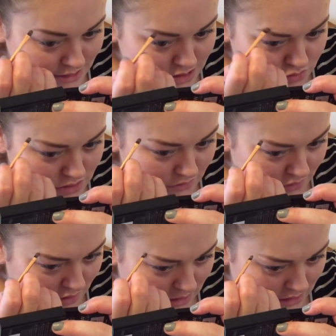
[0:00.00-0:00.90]
It's so
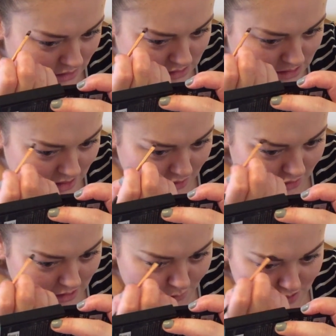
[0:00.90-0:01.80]
difficult, I think, to get
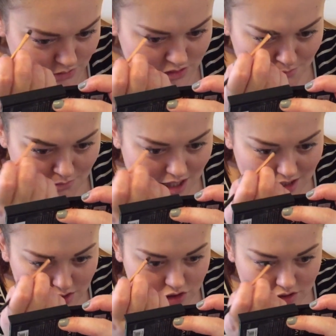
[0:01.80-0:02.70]
your eyebrows to
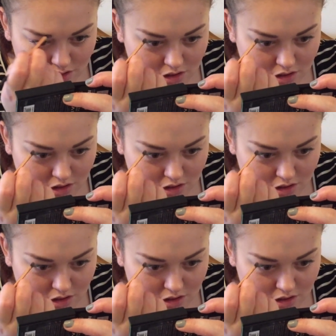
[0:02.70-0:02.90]
match.